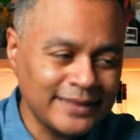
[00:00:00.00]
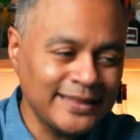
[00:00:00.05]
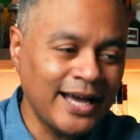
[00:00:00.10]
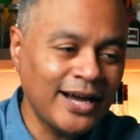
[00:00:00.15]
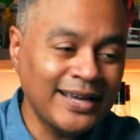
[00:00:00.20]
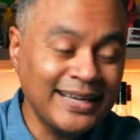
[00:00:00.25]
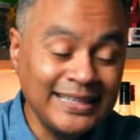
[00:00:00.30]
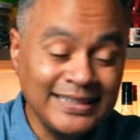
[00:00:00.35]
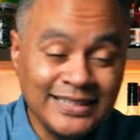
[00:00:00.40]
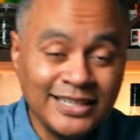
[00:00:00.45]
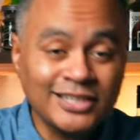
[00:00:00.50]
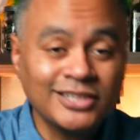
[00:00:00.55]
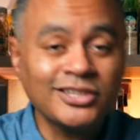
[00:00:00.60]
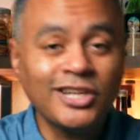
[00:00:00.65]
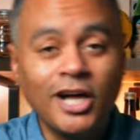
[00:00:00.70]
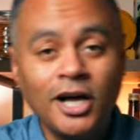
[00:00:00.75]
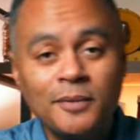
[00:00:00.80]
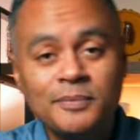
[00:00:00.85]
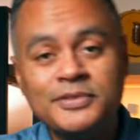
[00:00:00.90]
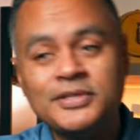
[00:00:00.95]
Now, in the
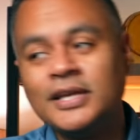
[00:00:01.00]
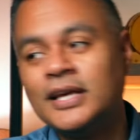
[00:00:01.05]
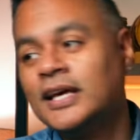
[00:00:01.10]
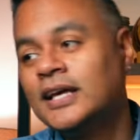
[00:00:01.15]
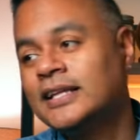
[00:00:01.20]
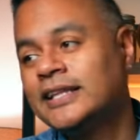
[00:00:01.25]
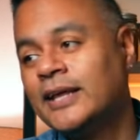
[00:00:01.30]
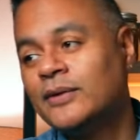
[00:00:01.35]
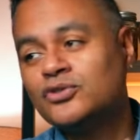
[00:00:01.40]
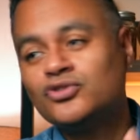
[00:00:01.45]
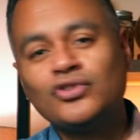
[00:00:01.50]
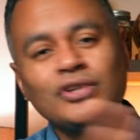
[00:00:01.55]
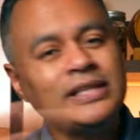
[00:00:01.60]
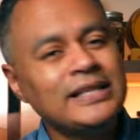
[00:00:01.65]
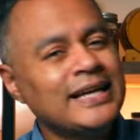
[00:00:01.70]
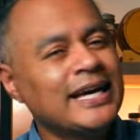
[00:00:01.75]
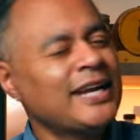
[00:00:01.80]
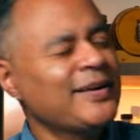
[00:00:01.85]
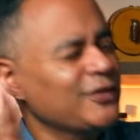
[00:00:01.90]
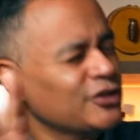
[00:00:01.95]
clubs, there was really
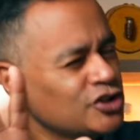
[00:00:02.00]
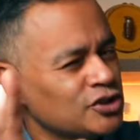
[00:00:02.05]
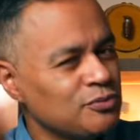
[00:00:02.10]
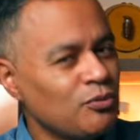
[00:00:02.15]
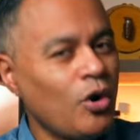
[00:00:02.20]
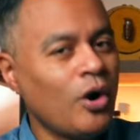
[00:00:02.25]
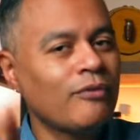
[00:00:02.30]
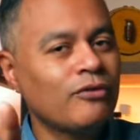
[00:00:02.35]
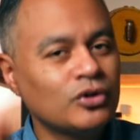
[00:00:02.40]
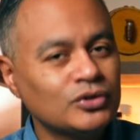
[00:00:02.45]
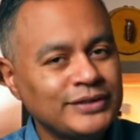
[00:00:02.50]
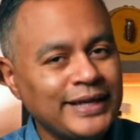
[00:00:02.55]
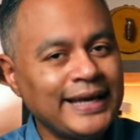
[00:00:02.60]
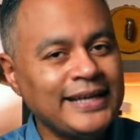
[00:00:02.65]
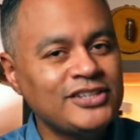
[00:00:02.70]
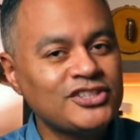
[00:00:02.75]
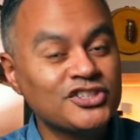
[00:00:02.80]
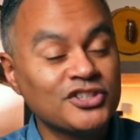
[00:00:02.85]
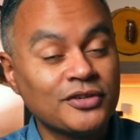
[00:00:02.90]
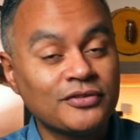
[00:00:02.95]
kind of a small
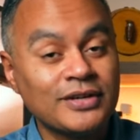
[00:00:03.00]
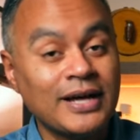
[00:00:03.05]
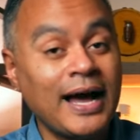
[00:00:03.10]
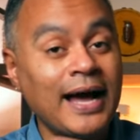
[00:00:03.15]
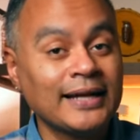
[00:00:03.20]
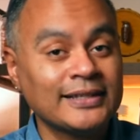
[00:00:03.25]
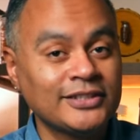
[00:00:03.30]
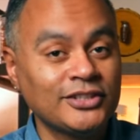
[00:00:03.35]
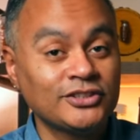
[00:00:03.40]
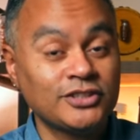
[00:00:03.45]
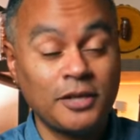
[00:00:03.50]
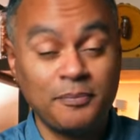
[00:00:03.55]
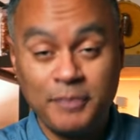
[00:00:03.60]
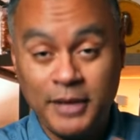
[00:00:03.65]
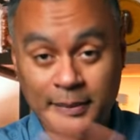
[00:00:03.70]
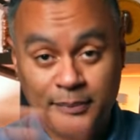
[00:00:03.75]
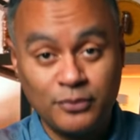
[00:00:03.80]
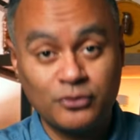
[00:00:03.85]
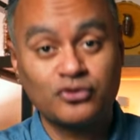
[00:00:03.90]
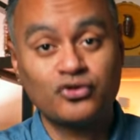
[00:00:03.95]
rotation of cocktails that
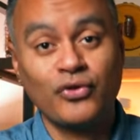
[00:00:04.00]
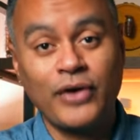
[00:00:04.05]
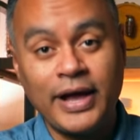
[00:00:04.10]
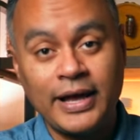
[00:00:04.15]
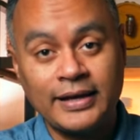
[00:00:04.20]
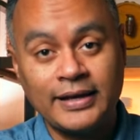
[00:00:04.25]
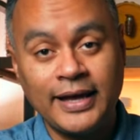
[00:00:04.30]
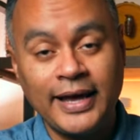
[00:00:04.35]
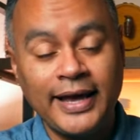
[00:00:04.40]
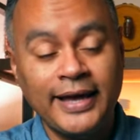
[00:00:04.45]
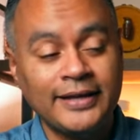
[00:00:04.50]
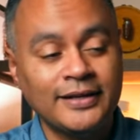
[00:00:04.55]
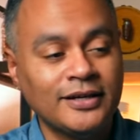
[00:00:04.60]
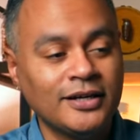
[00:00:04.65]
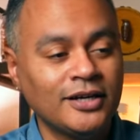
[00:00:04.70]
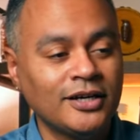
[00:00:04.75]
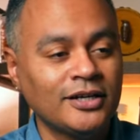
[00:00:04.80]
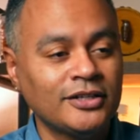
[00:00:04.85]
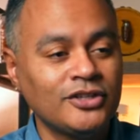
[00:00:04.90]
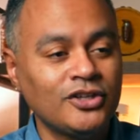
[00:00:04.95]
people drank. And,
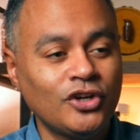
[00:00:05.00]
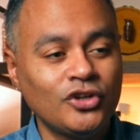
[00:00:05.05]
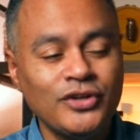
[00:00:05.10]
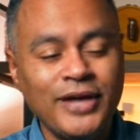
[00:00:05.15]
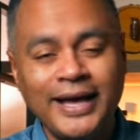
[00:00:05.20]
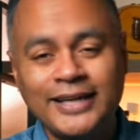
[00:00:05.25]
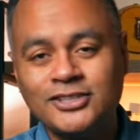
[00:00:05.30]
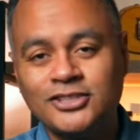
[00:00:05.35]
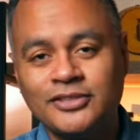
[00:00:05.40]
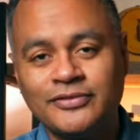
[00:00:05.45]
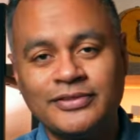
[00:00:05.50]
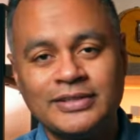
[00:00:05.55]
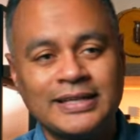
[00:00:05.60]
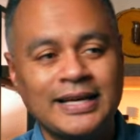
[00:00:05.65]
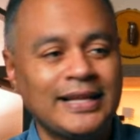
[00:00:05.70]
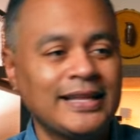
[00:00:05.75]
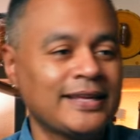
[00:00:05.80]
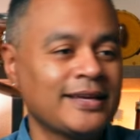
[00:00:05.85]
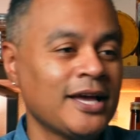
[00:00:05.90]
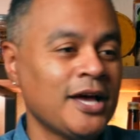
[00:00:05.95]
you know, you had your
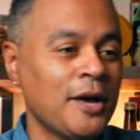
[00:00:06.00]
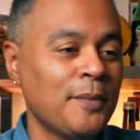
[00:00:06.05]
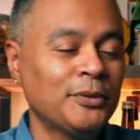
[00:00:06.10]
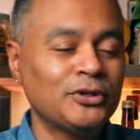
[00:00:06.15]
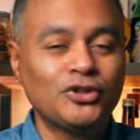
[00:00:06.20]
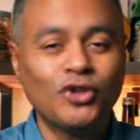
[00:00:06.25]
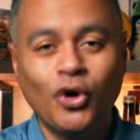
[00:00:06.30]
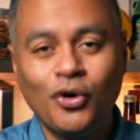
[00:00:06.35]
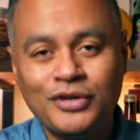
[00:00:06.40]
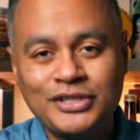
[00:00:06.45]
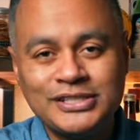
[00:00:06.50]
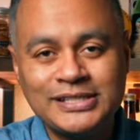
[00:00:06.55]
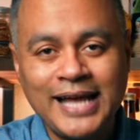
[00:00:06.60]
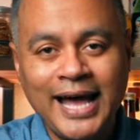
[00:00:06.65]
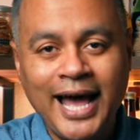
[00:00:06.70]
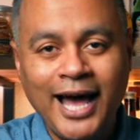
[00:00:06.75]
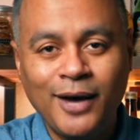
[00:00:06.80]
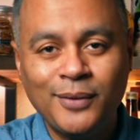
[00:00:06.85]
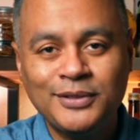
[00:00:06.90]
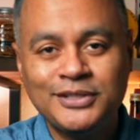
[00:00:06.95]
kind of like Midori
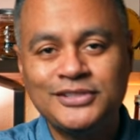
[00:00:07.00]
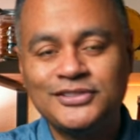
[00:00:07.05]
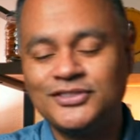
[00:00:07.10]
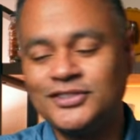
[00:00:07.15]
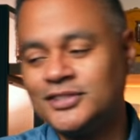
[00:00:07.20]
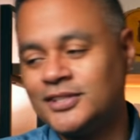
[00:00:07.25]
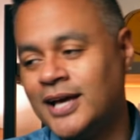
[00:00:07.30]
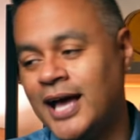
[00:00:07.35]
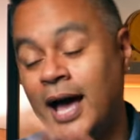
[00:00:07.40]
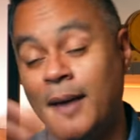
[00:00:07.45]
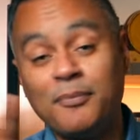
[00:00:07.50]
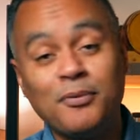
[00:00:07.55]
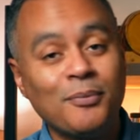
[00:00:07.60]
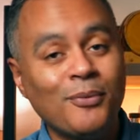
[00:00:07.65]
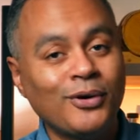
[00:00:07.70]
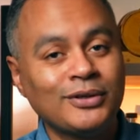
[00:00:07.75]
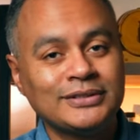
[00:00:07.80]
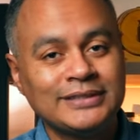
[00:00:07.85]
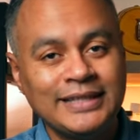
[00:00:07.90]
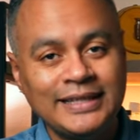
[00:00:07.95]
Sours and your Apple
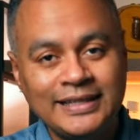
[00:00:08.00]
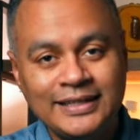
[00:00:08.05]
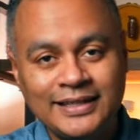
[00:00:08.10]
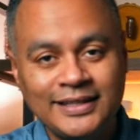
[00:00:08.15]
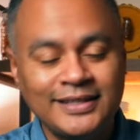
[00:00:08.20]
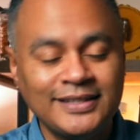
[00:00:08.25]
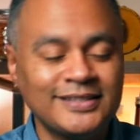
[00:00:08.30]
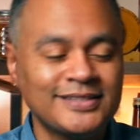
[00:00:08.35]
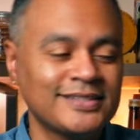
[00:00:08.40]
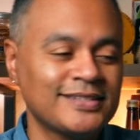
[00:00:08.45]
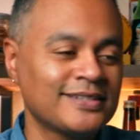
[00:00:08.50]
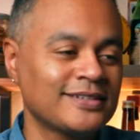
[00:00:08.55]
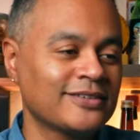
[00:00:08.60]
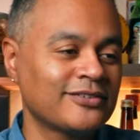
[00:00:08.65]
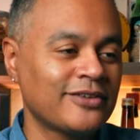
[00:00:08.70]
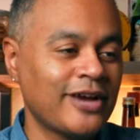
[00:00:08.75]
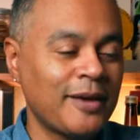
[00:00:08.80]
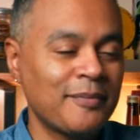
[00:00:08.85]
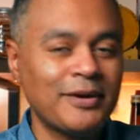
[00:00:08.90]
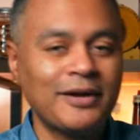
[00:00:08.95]
Martinis and
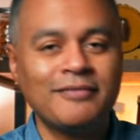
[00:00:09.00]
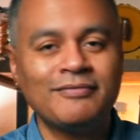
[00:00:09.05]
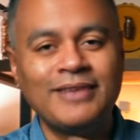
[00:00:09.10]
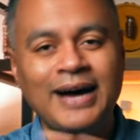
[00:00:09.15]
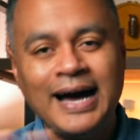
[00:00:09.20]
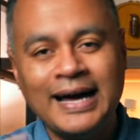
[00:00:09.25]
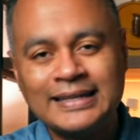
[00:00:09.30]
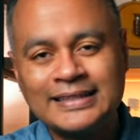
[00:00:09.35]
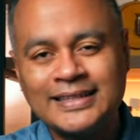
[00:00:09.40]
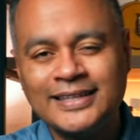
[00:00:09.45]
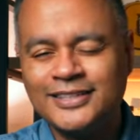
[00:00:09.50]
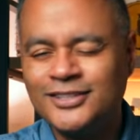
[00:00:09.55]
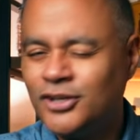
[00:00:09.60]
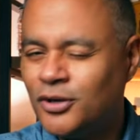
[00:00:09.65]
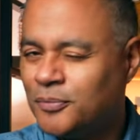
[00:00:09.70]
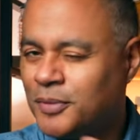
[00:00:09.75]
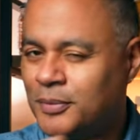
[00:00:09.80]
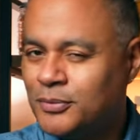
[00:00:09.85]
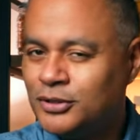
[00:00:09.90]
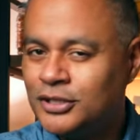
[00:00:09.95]
Cranberry and Vodka. You know,
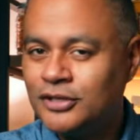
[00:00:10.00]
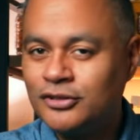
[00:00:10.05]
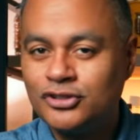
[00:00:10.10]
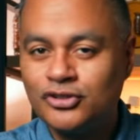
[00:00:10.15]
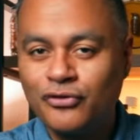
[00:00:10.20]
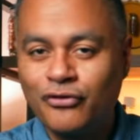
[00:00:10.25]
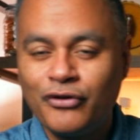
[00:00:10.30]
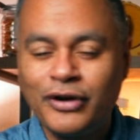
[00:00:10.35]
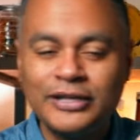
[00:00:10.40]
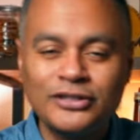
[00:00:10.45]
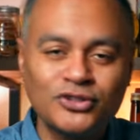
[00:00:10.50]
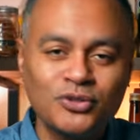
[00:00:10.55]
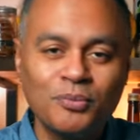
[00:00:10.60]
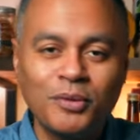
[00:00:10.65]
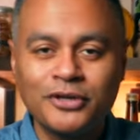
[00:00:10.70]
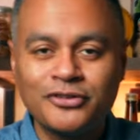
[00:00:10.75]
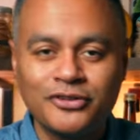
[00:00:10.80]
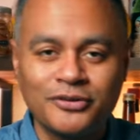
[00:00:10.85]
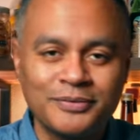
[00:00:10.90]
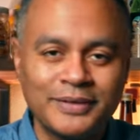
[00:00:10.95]
people didn't stray too
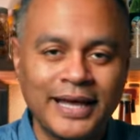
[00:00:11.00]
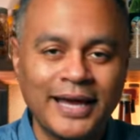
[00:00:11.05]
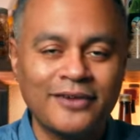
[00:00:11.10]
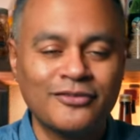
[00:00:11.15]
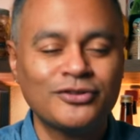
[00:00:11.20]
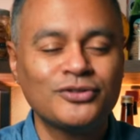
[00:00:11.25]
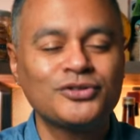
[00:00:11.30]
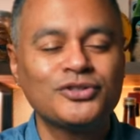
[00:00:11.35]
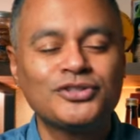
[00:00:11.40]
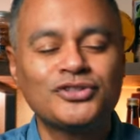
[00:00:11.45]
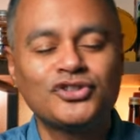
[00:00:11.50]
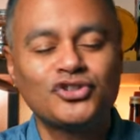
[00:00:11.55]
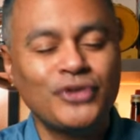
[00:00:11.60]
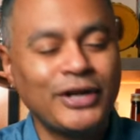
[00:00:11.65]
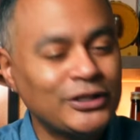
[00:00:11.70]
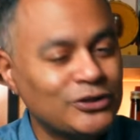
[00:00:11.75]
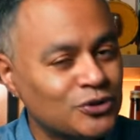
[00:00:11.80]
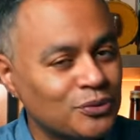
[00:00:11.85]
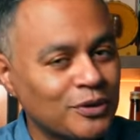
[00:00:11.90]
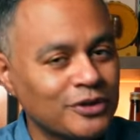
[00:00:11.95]
much from that. Really didn't
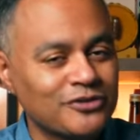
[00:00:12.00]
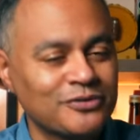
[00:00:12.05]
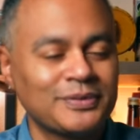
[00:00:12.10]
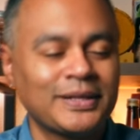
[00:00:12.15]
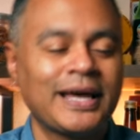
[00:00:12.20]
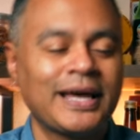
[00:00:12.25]
stray too much from